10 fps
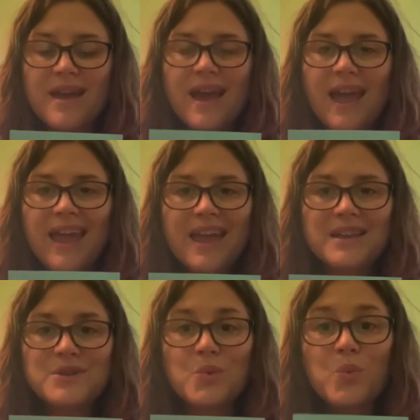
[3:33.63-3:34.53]

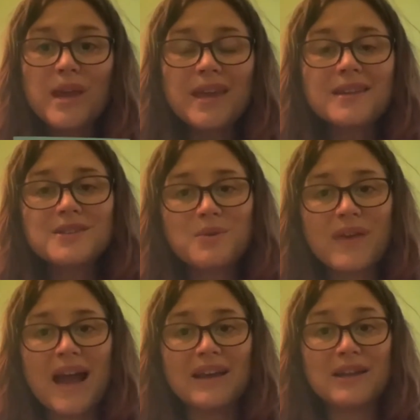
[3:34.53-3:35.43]
And we can do
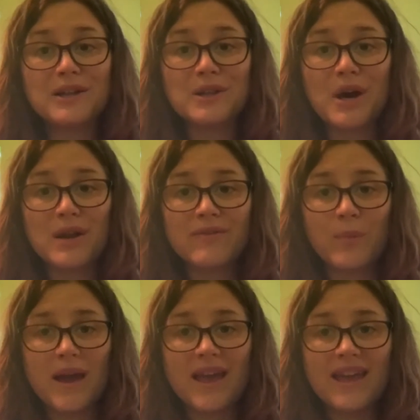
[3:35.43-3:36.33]
that in a lot of
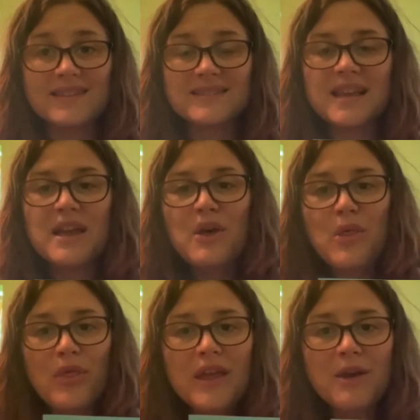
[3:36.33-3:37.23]
ways.
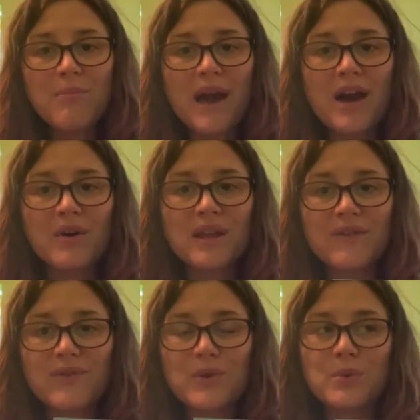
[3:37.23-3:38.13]
Think about
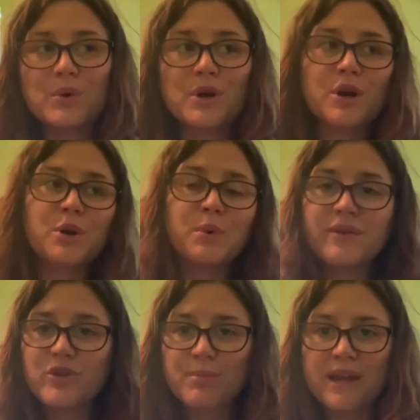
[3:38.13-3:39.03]
if one
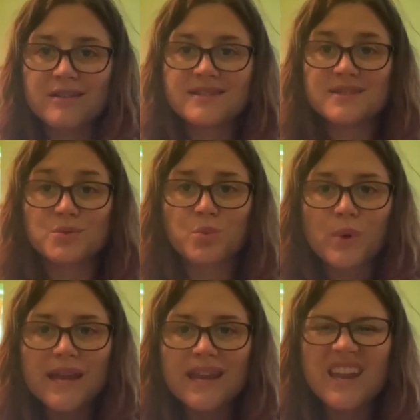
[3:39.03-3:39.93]
of your parents is
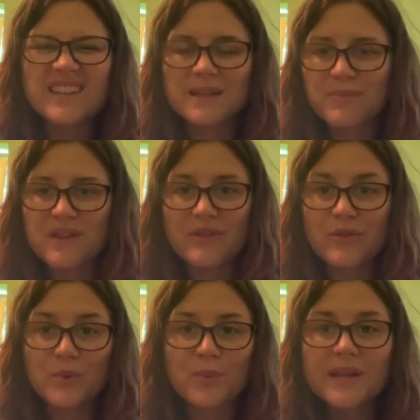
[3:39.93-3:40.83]
reading something that
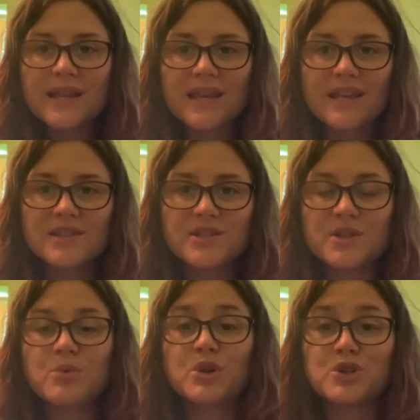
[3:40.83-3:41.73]
they're really
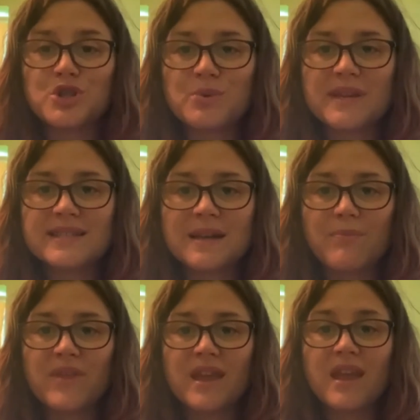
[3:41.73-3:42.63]
into or doing
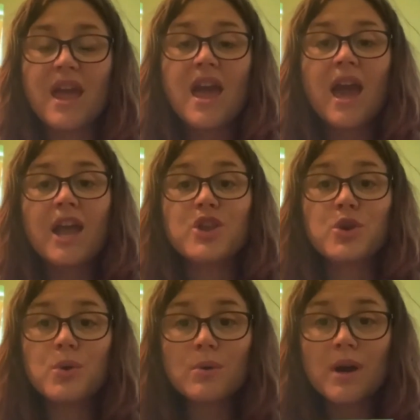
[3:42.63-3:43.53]
something, and
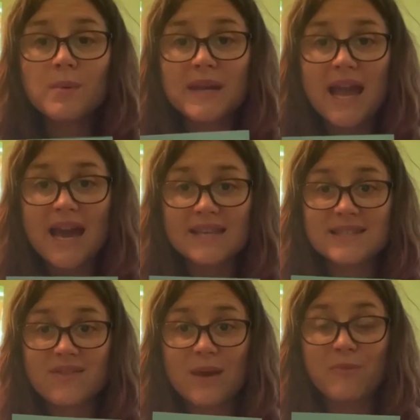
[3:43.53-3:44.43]
you go and
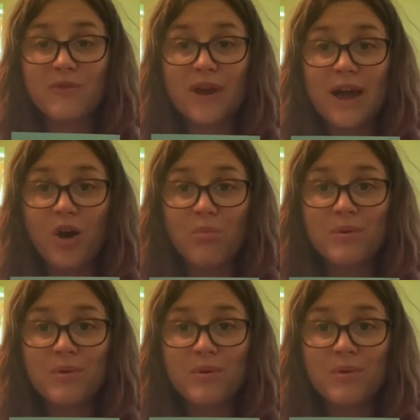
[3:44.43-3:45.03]
ask them for help.